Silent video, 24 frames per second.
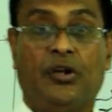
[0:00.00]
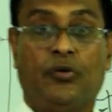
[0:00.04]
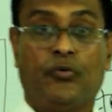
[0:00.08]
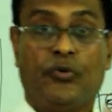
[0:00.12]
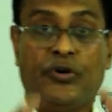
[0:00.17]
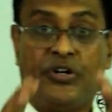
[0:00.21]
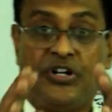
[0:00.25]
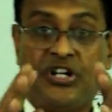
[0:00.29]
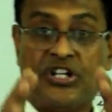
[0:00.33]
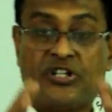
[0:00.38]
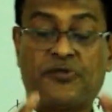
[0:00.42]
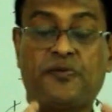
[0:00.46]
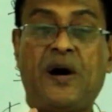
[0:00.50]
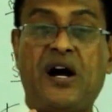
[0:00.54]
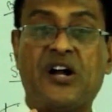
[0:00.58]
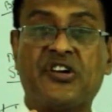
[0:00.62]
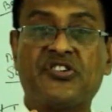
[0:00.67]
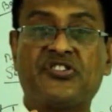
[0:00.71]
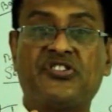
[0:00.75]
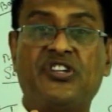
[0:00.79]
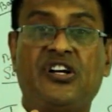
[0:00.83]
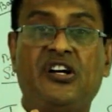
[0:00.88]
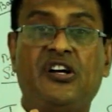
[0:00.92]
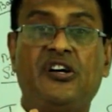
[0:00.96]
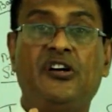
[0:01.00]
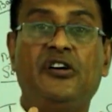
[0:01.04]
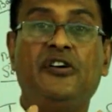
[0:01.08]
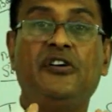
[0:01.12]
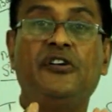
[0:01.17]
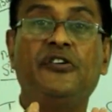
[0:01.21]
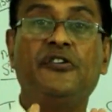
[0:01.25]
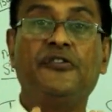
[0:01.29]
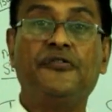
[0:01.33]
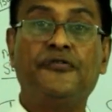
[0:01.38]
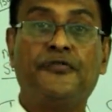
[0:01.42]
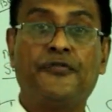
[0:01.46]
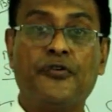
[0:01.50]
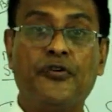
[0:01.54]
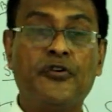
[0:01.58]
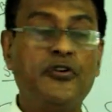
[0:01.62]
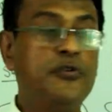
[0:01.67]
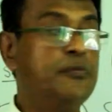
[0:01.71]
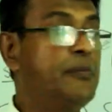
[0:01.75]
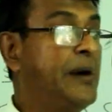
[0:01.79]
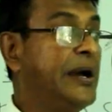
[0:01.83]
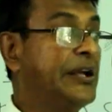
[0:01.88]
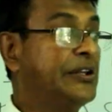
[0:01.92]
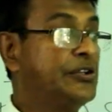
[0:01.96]
We disperse the
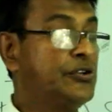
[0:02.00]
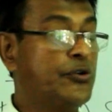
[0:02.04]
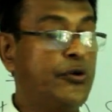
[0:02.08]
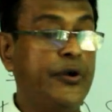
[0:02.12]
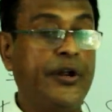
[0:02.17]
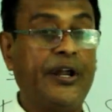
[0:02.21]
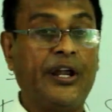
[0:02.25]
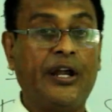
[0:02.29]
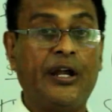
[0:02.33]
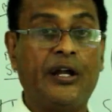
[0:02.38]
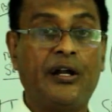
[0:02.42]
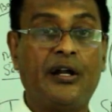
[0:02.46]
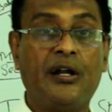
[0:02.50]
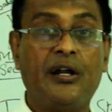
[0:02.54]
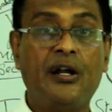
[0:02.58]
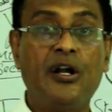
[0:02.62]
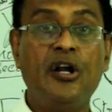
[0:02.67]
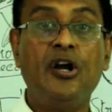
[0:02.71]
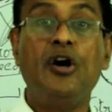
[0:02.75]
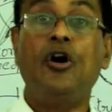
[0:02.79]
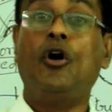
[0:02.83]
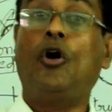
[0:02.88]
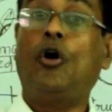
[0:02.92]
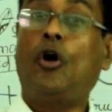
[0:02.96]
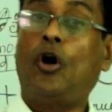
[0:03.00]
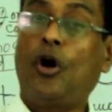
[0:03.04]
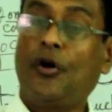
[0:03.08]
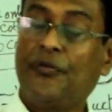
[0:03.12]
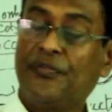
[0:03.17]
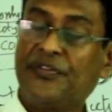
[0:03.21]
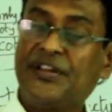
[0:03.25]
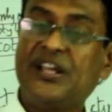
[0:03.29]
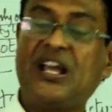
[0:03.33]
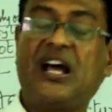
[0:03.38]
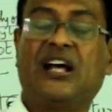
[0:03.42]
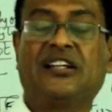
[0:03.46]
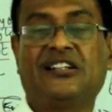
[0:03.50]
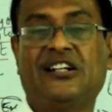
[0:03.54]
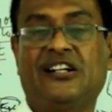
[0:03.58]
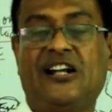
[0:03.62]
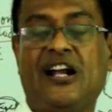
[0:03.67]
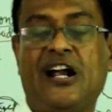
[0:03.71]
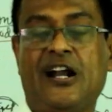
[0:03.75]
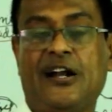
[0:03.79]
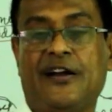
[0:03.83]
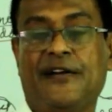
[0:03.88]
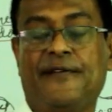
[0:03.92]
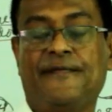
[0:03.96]
fruit by throwing. On the other
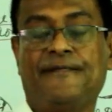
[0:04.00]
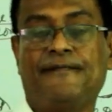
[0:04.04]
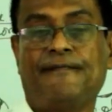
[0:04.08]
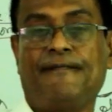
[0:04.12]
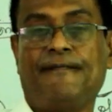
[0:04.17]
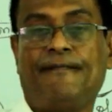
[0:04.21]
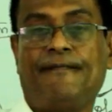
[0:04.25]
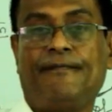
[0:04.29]
hand,